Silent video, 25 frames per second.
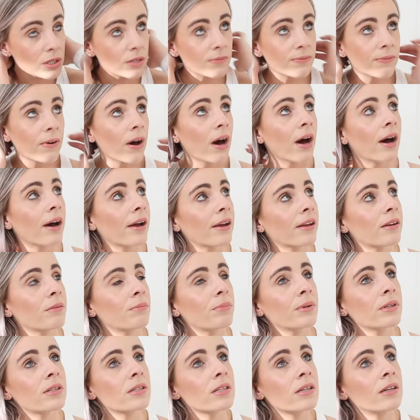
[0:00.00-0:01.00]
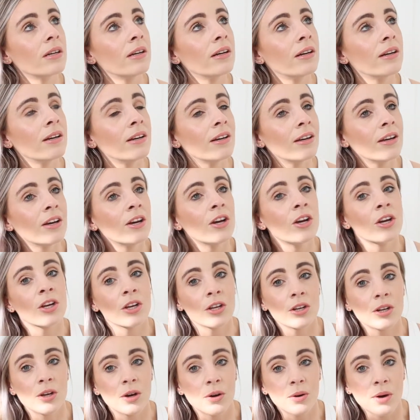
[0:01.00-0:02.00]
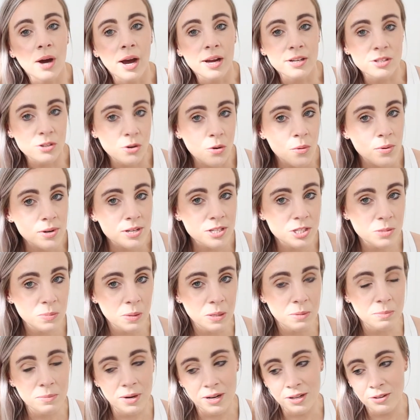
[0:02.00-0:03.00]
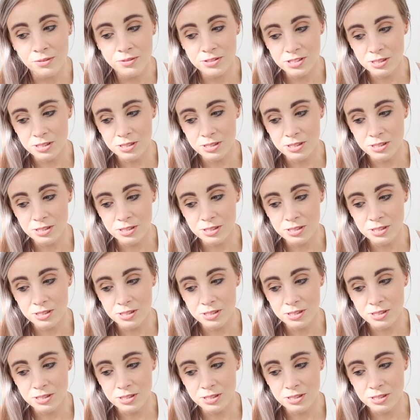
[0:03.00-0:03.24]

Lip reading: fine, but you know, I don't want to spend money on